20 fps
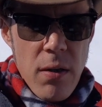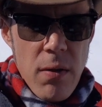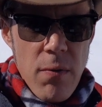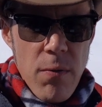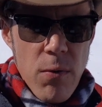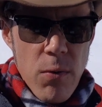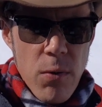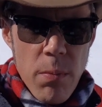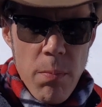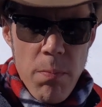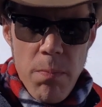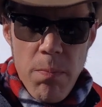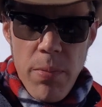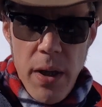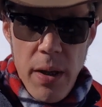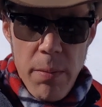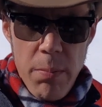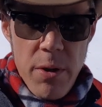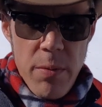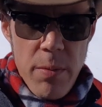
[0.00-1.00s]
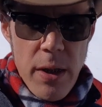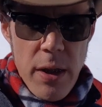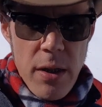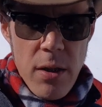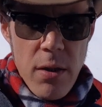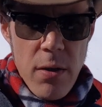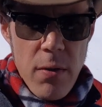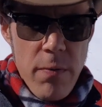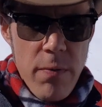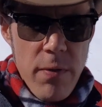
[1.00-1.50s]
for pipe
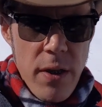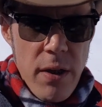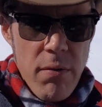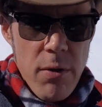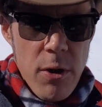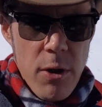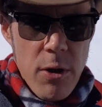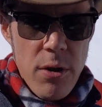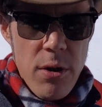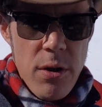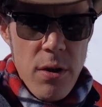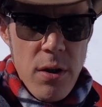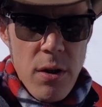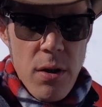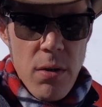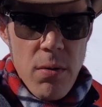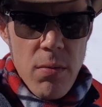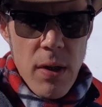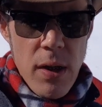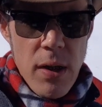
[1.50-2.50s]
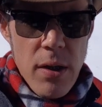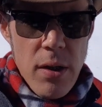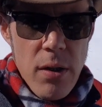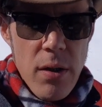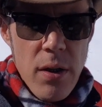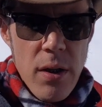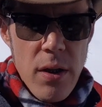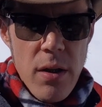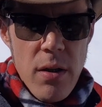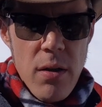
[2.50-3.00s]
tobacco flavors rather
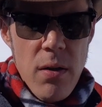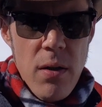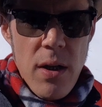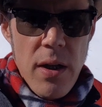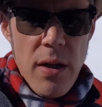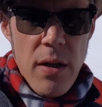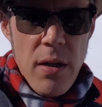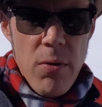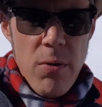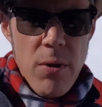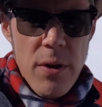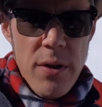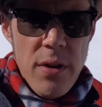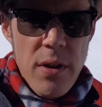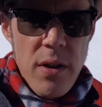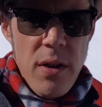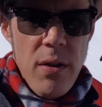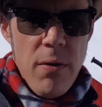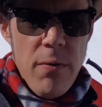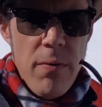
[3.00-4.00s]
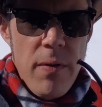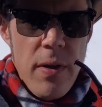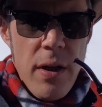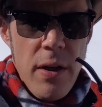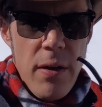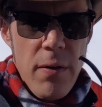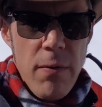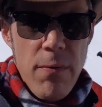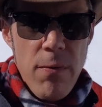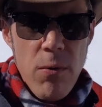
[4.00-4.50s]
than a lot of the ones that you'll
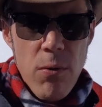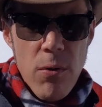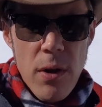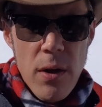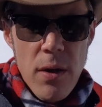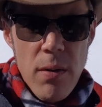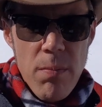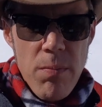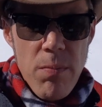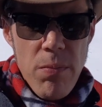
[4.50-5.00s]
find for